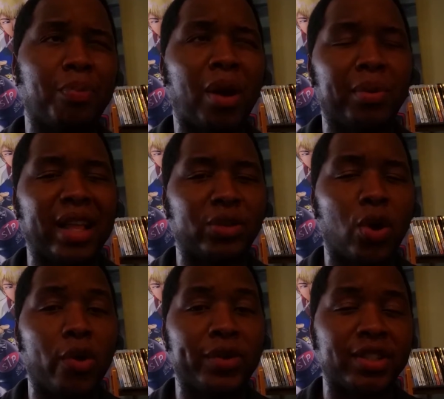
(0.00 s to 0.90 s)
They're probably like
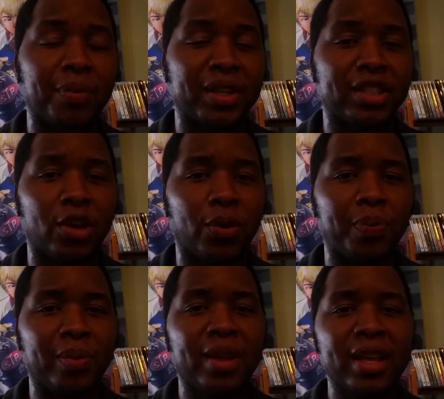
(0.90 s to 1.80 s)
12 or something.
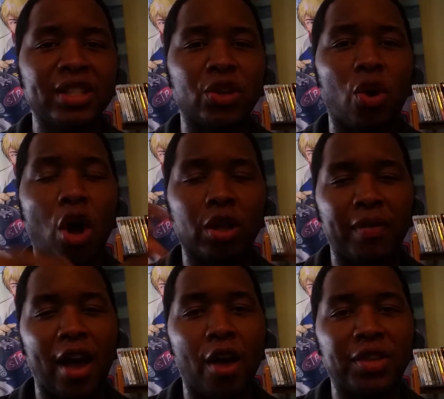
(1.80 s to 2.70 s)
So
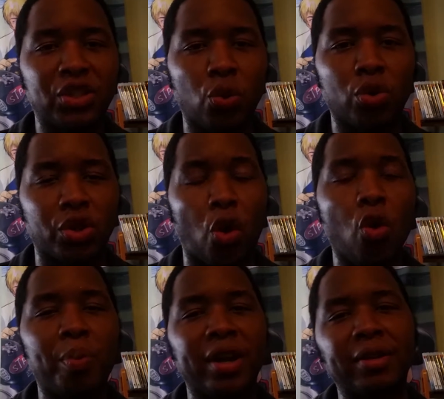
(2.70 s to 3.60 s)
all the stores are
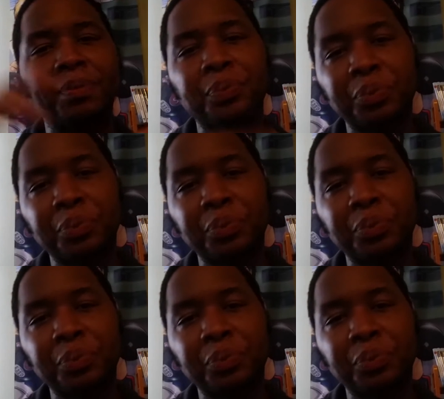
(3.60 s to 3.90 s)
open.